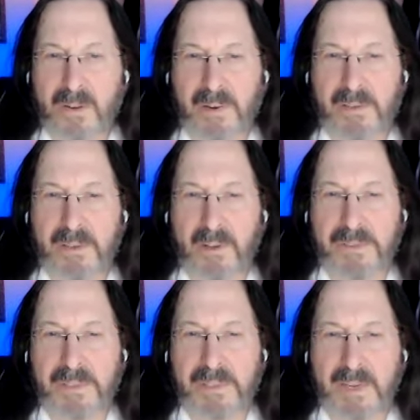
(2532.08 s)
let
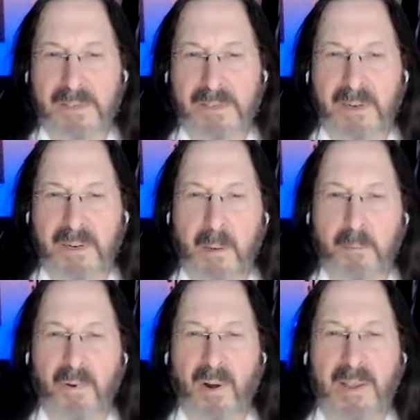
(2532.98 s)
yourself sit in an
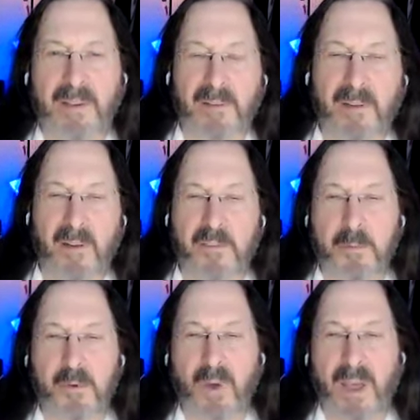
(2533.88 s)
upright yet
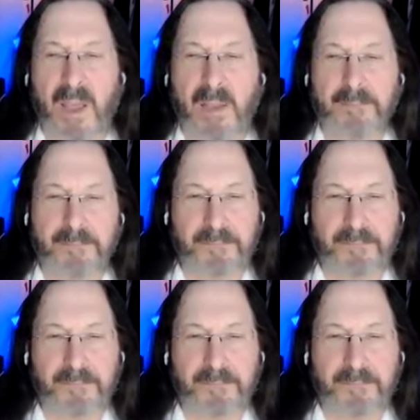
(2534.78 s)
comfortable way.